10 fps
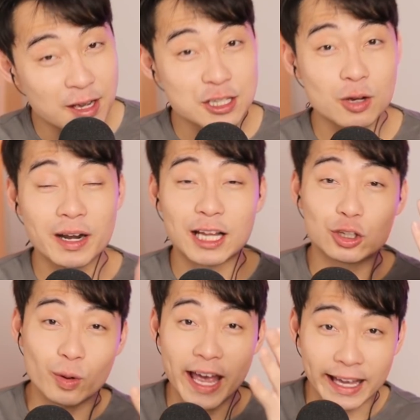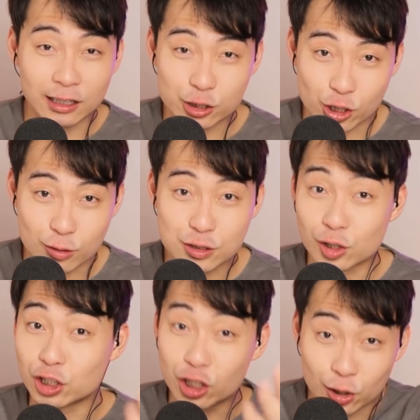So when I do anal jokes
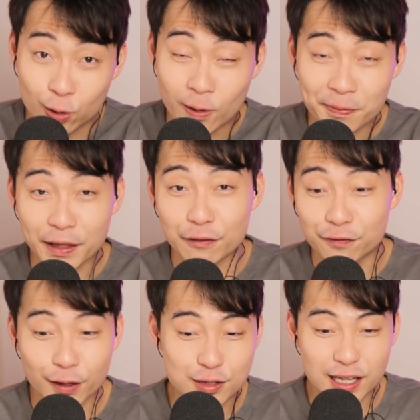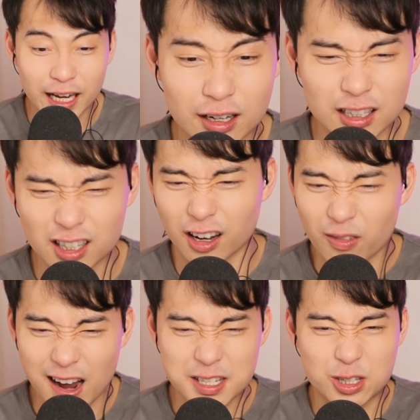to you, it feels like, ugh,
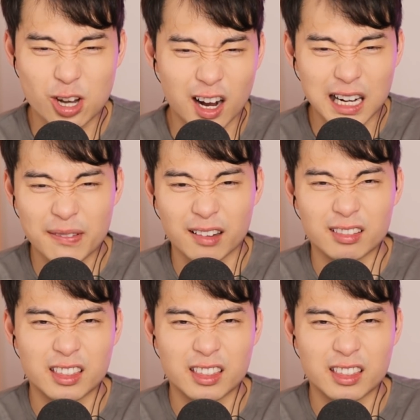why is she talking about